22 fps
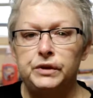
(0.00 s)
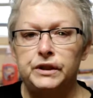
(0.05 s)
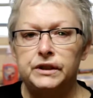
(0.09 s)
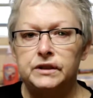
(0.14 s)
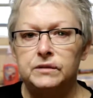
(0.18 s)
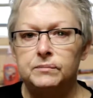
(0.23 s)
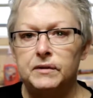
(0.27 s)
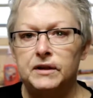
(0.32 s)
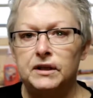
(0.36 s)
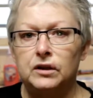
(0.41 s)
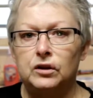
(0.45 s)
that's
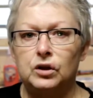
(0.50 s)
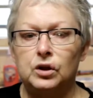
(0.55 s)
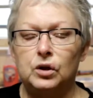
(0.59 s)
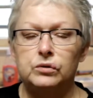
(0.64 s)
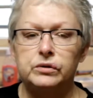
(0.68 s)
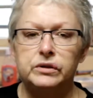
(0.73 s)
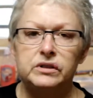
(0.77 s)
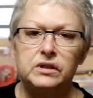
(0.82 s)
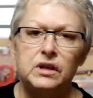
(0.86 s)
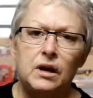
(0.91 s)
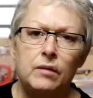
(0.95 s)
been
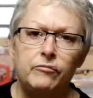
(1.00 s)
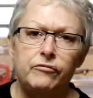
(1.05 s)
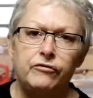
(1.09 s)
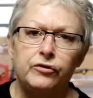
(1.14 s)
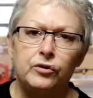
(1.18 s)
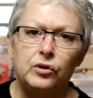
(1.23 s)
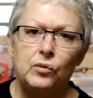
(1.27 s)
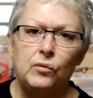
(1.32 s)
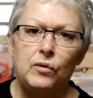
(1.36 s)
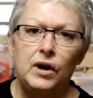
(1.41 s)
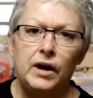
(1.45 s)
closed up for
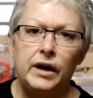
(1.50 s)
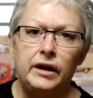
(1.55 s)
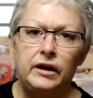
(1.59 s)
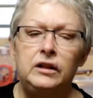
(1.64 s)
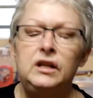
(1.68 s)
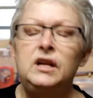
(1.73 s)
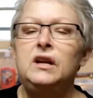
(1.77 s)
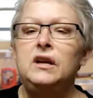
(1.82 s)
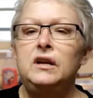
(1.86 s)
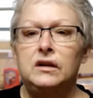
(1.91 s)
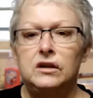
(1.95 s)
a while.
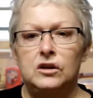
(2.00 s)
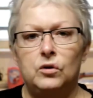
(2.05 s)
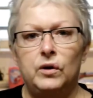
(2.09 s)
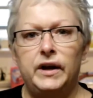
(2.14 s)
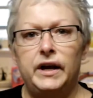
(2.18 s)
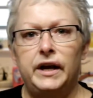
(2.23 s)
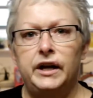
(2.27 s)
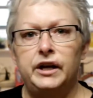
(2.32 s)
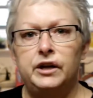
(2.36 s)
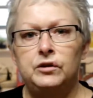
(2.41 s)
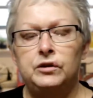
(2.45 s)
Go
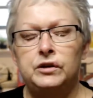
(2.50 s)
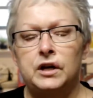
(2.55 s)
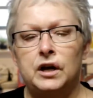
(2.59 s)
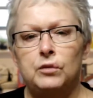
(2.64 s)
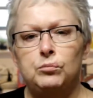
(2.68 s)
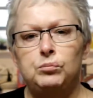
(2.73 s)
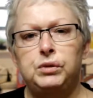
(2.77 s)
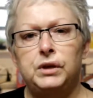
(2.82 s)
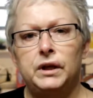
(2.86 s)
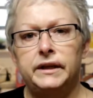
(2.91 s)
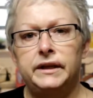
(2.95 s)
ahead
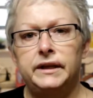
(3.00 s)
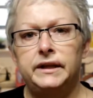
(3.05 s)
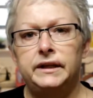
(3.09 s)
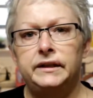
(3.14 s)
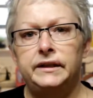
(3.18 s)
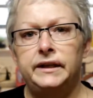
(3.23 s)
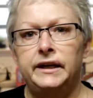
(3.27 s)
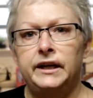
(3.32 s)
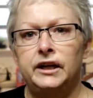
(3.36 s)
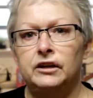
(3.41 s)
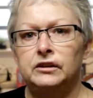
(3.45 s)
and plug it in
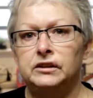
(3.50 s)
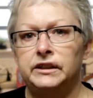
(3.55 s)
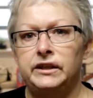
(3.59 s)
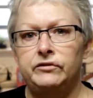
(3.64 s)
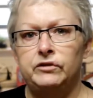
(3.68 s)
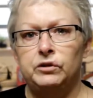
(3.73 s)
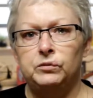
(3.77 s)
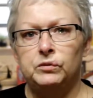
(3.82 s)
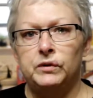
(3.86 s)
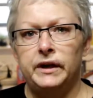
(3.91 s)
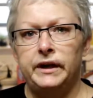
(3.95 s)
there, leave
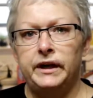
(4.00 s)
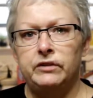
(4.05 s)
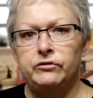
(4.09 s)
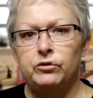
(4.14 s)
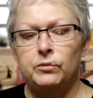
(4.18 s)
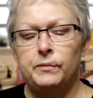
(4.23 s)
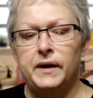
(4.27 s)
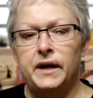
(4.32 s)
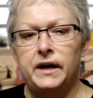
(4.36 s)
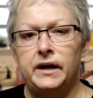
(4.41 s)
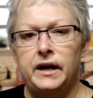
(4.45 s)
it running for
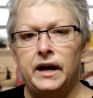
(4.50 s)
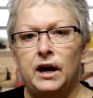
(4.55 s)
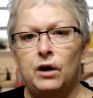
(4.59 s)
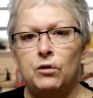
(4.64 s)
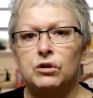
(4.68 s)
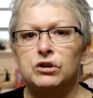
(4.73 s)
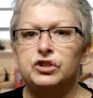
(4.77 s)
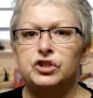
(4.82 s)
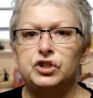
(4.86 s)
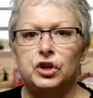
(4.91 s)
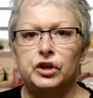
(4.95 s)
about an
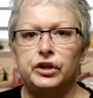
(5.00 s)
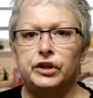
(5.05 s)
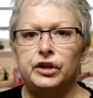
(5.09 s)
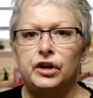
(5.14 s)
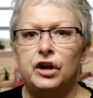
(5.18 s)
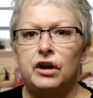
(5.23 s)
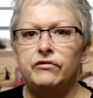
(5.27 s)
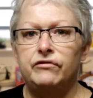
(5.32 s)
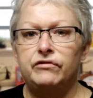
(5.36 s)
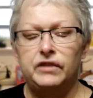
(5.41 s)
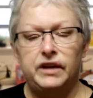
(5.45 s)
hour, turn it
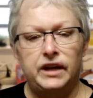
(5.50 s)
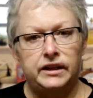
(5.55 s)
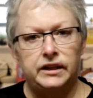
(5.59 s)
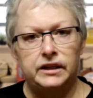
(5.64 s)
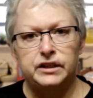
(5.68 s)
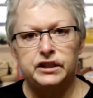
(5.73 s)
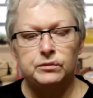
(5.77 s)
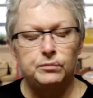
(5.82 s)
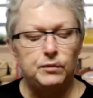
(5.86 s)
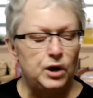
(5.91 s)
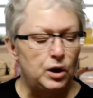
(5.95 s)
off, and the
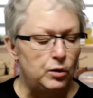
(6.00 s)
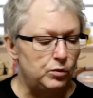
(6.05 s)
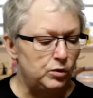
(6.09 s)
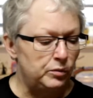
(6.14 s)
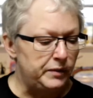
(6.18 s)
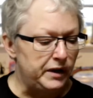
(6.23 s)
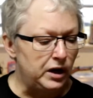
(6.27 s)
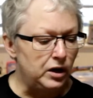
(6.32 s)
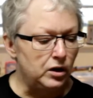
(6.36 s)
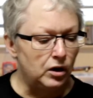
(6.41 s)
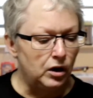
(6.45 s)
smell will
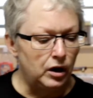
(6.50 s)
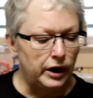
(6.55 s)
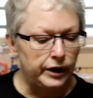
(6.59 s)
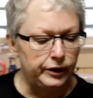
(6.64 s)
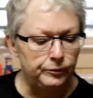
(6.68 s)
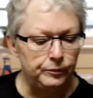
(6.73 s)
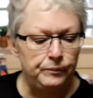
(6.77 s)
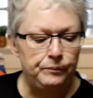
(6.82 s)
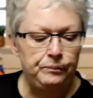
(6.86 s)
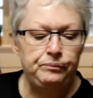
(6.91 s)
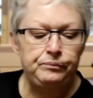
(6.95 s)
be gone.
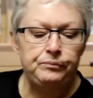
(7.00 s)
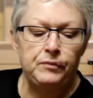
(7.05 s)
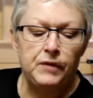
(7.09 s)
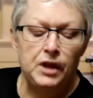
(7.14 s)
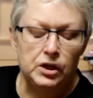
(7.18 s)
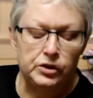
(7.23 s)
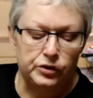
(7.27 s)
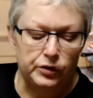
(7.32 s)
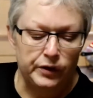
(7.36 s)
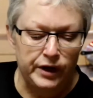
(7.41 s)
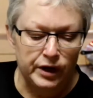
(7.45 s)

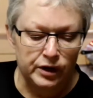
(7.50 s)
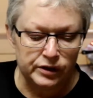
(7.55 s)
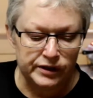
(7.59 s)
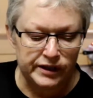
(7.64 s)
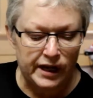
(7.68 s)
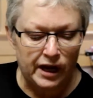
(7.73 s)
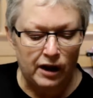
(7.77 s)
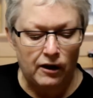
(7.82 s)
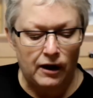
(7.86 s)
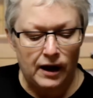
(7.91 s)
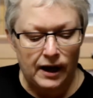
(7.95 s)
So here's
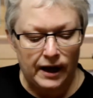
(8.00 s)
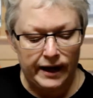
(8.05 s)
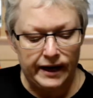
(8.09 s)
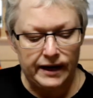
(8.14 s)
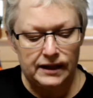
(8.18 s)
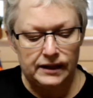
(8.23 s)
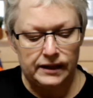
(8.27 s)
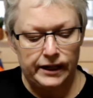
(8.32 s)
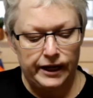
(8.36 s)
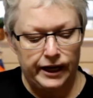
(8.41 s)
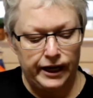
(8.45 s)
how I
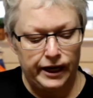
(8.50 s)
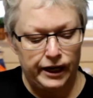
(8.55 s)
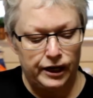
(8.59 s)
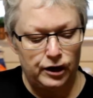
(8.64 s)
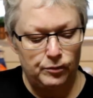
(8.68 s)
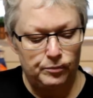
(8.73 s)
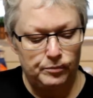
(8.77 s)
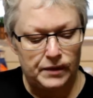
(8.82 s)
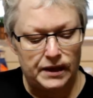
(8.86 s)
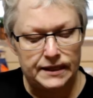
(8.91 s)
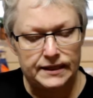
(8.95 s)
clean
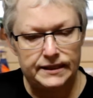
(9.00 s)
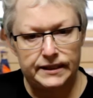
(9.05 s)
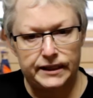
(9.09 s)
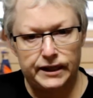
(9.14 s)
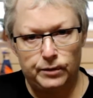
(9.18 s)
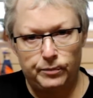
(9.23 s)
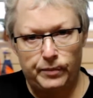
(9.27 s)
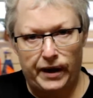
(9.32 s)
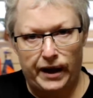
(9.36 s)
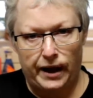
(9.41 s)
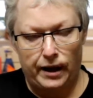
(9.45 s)
my
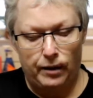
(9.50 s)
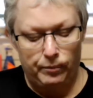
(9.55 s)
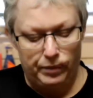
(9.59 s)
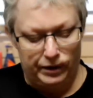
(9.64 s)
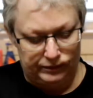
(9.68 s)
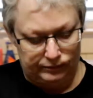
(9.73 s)
CPAP